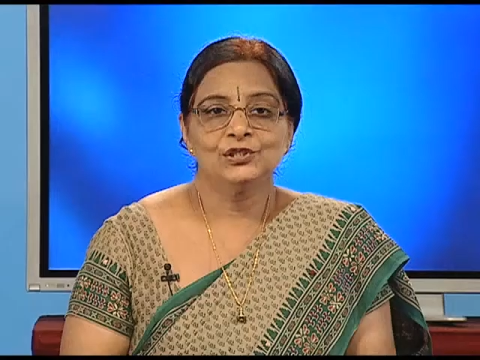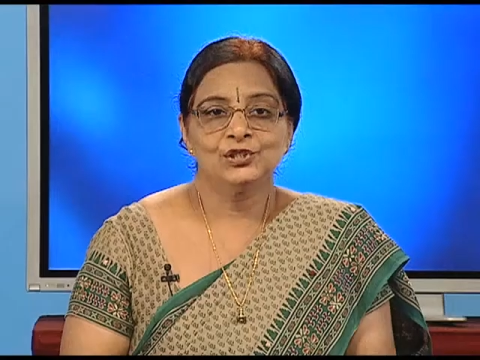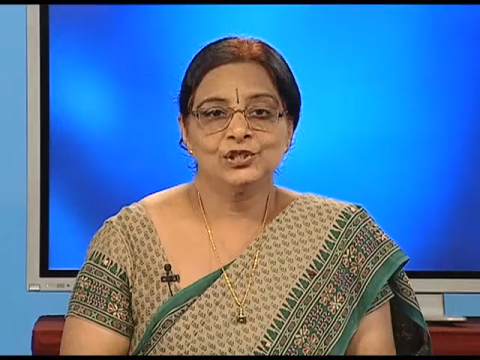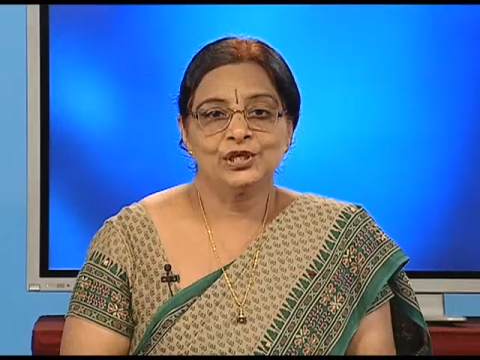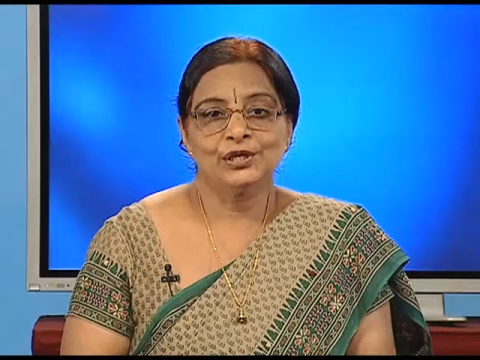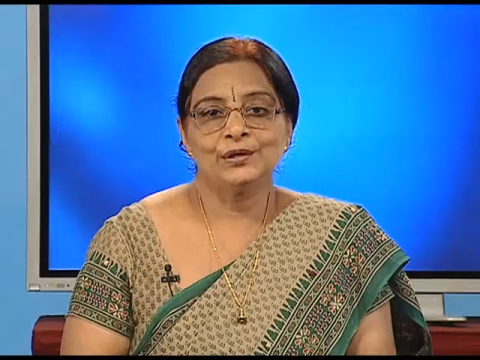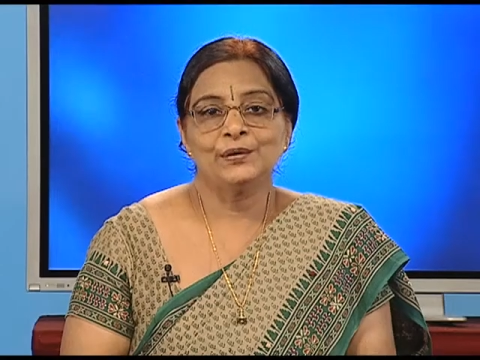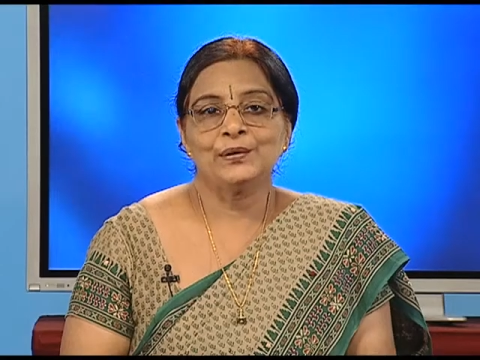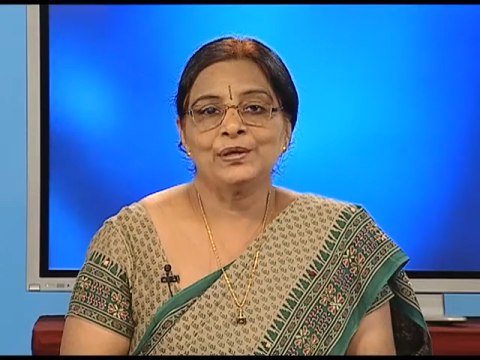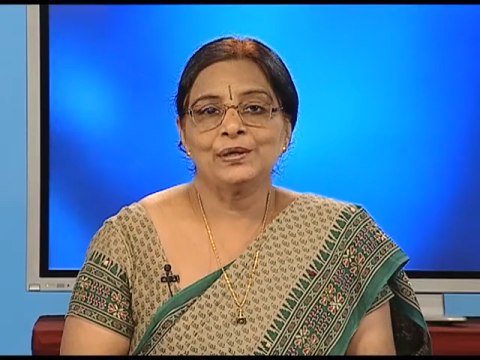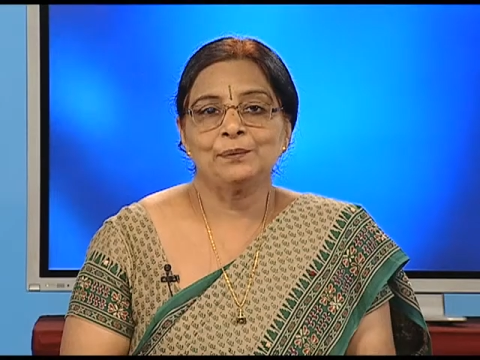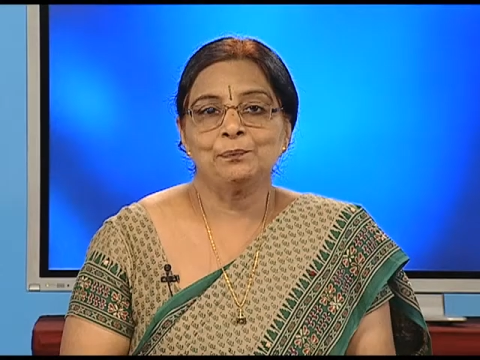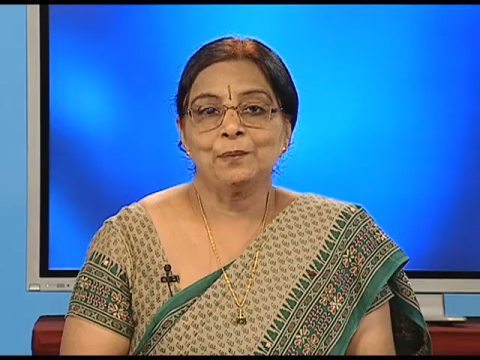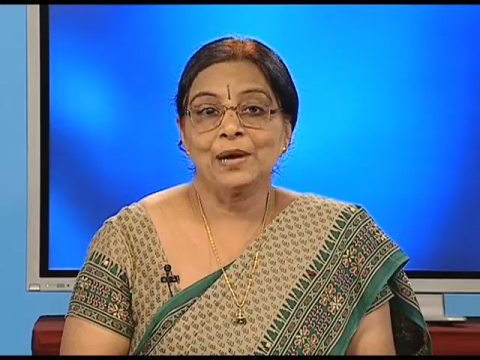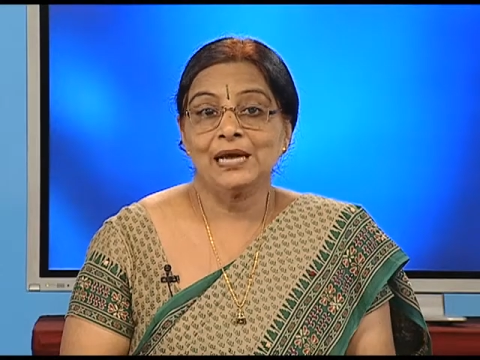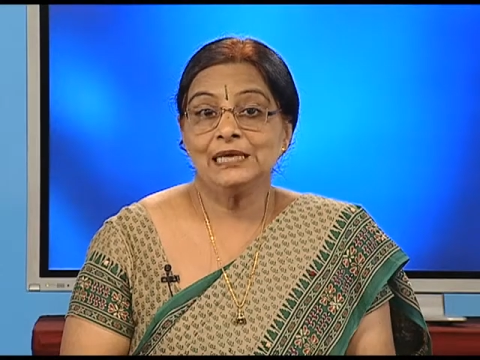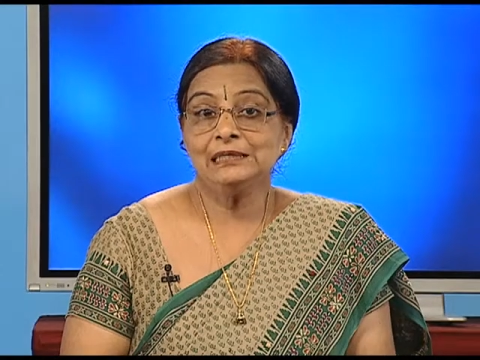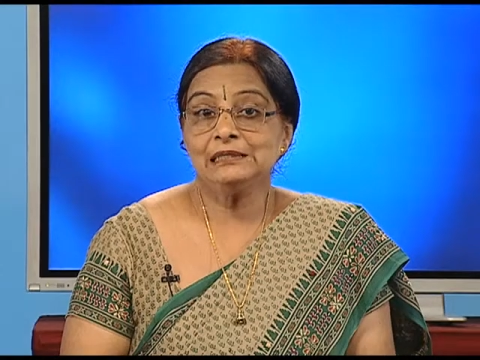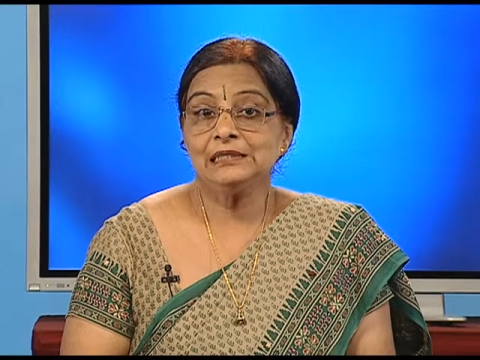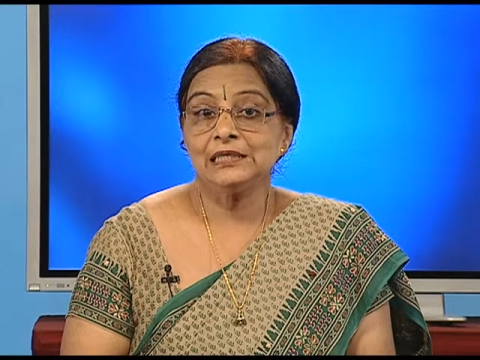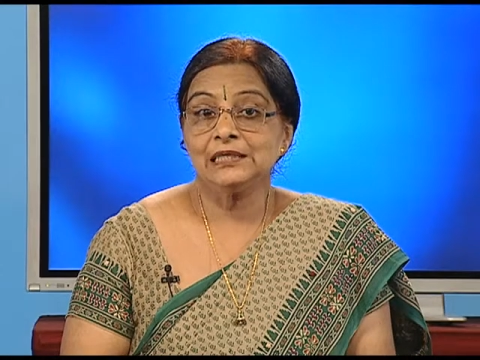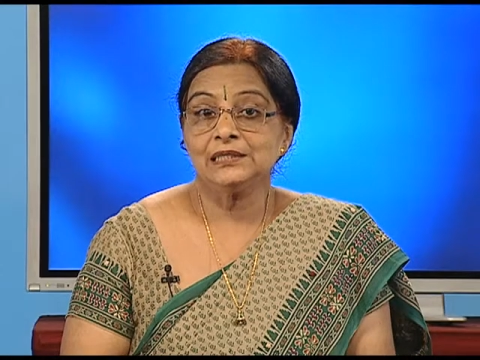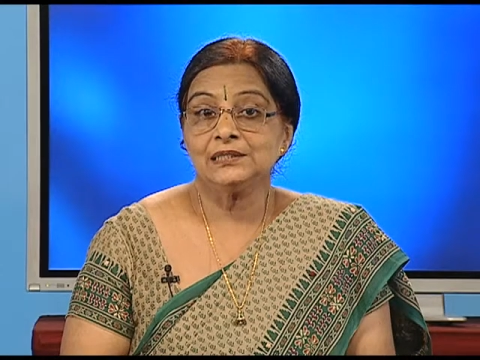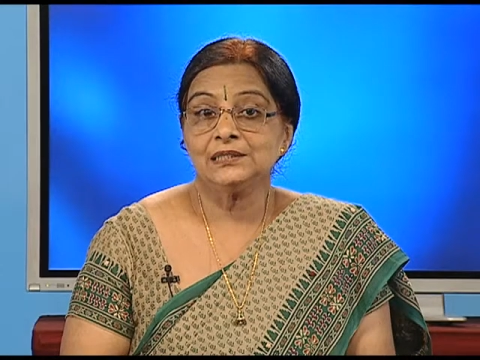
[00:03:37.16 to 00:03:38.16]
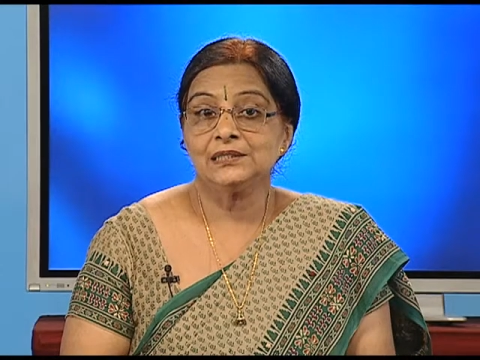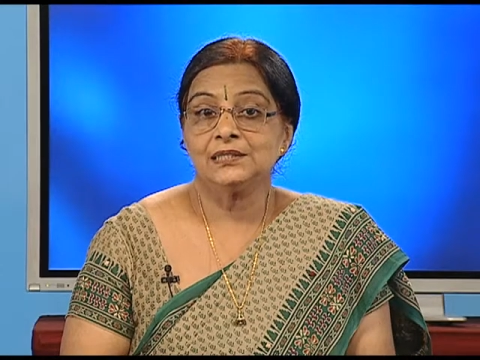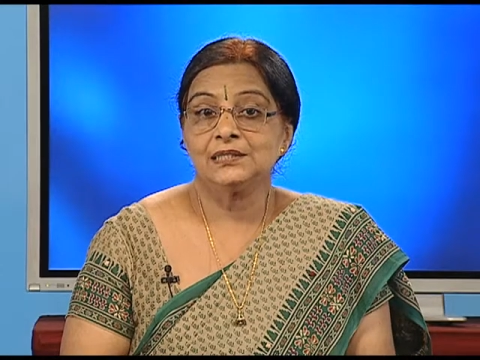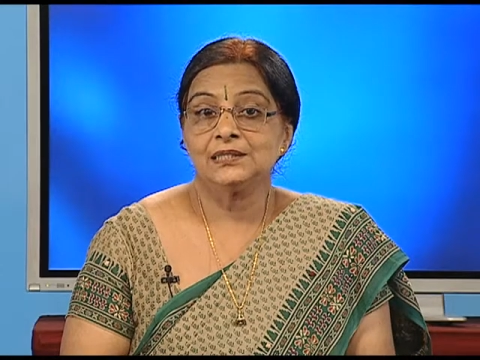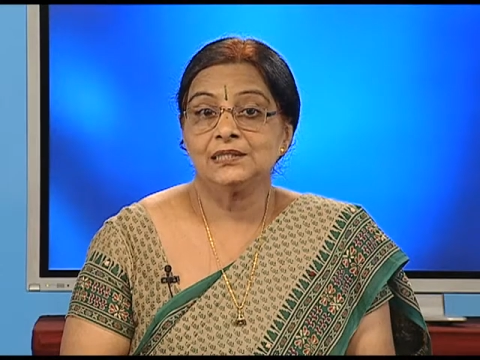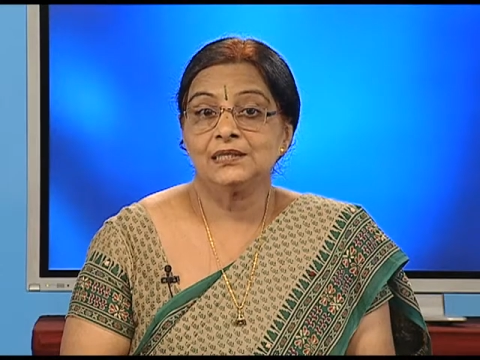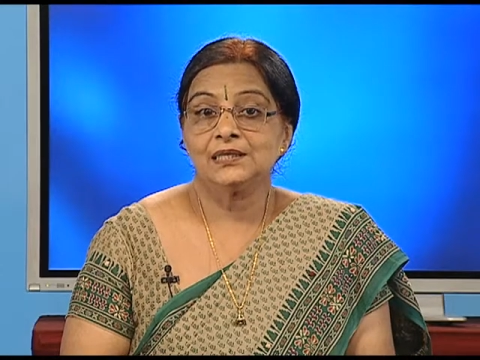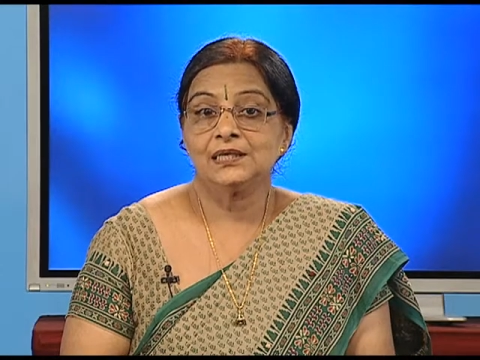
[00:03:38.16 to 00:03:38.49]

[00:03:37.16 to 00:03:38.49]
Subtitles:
Children, mind it,